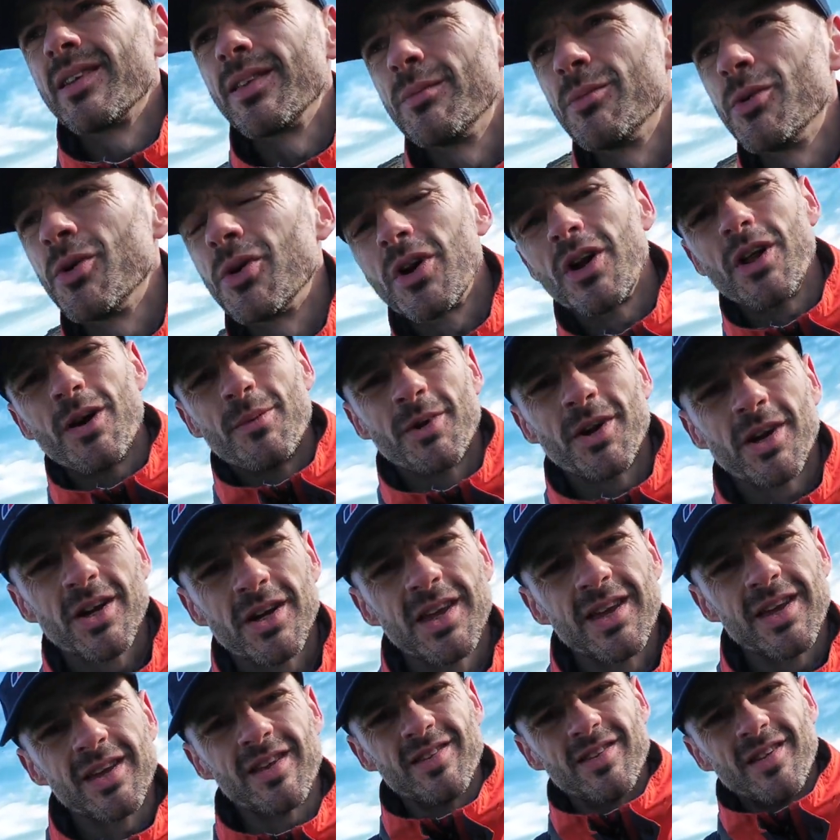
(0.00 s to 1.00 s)
the more climbing I
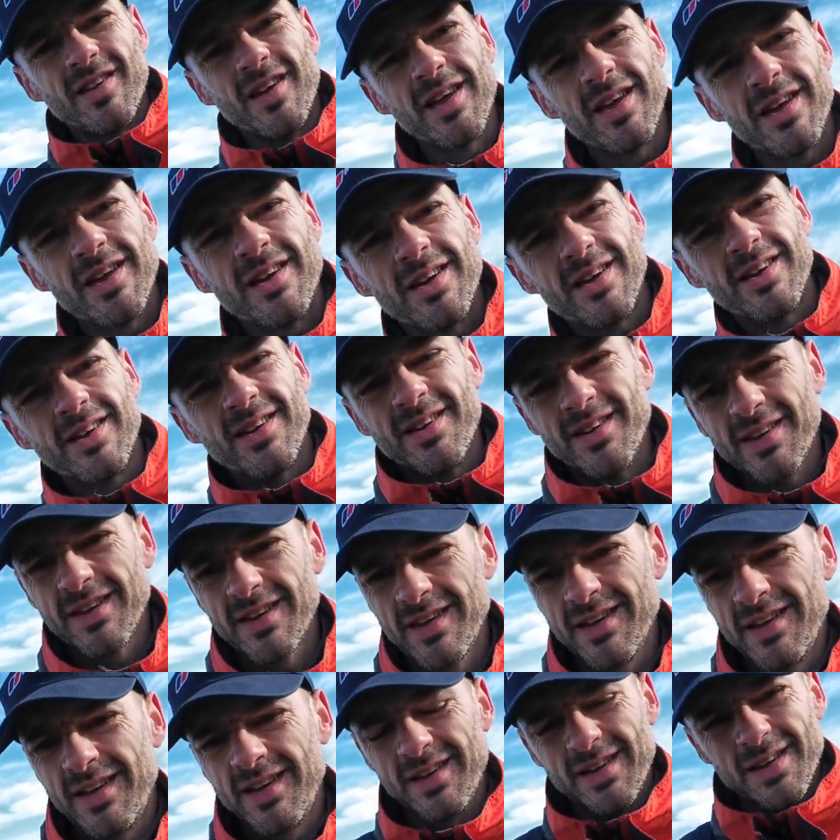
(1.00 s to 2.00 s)
can get today,
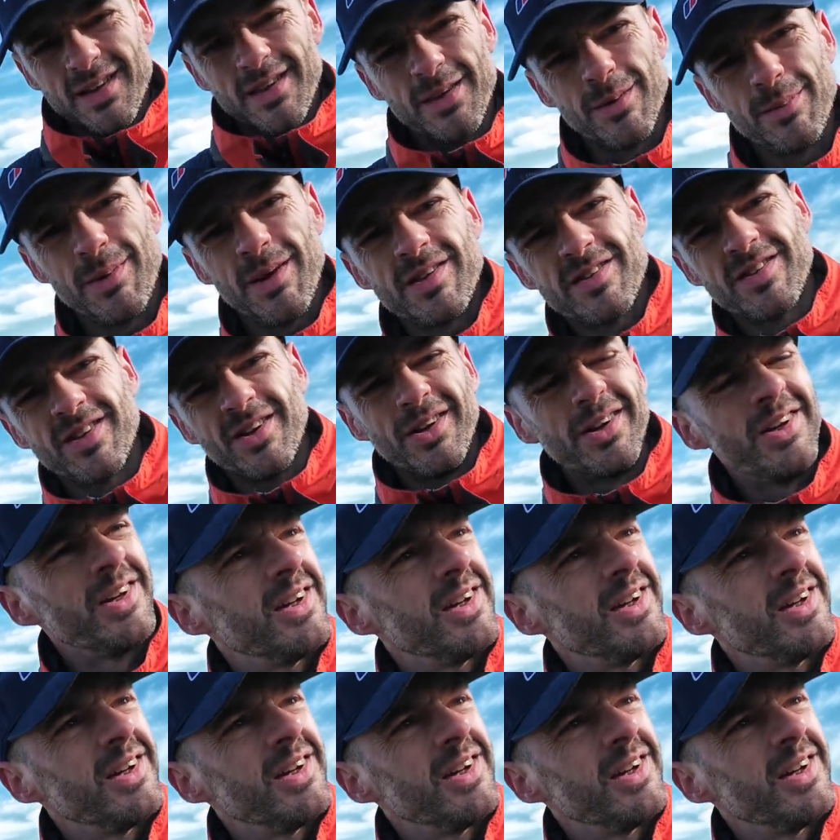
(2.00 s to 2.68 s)
the better.